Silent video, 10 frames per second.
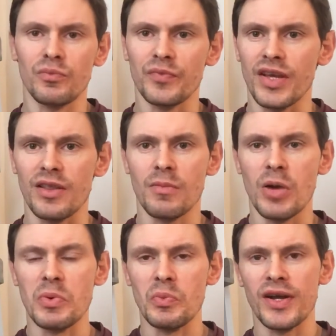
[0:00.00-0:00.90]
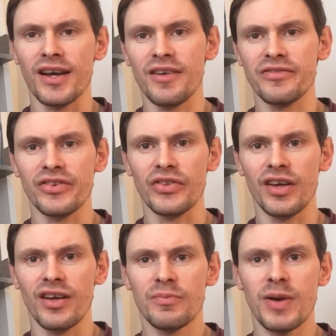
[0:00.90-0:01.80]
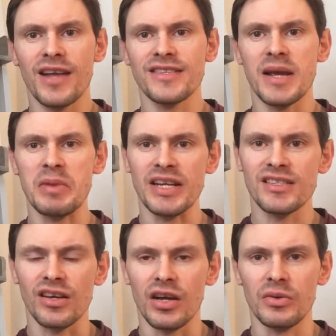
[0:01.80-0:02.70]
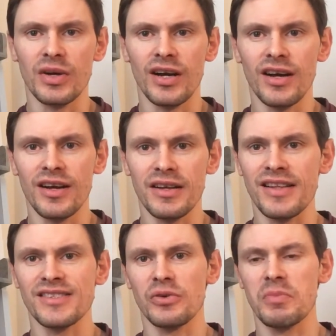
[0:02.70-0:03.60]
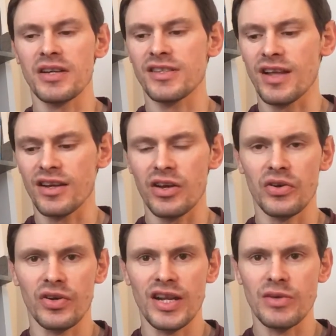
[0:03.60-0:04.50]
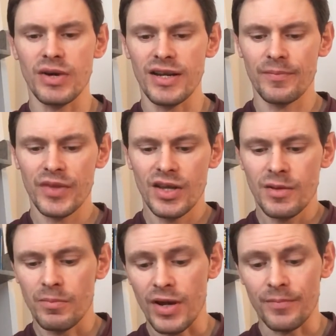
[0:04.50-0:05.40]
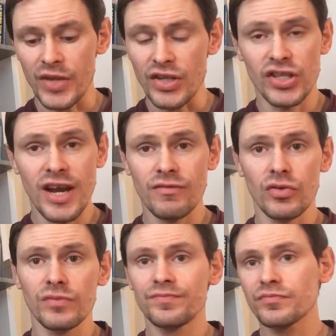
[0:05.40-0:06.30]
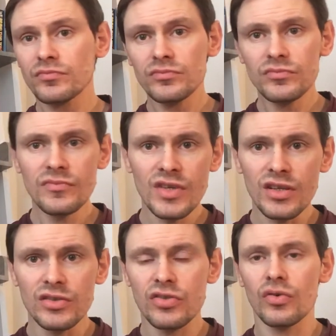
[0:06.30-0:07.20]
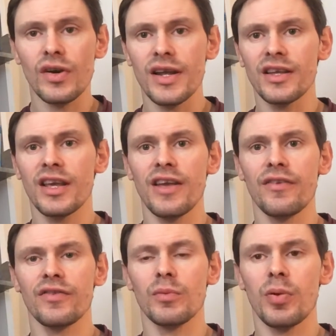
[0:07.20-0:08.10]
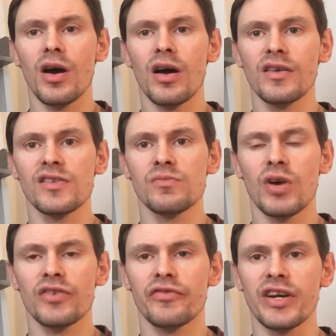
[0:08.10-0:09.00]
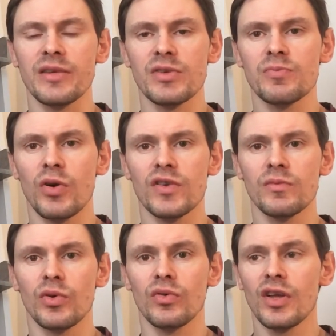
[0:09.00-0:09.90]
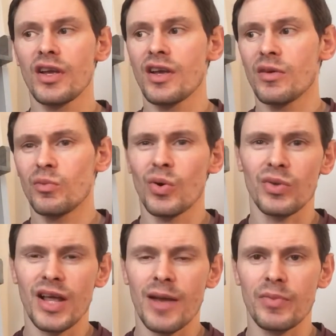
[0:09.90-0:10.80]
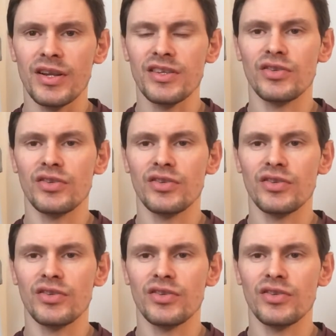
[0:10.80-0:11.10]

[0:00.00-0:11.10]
at the moment we're going through the pandemic, so there's not much of that going on anyway. But in general, try and give your partners as much freedom as possible. What will happen is you'll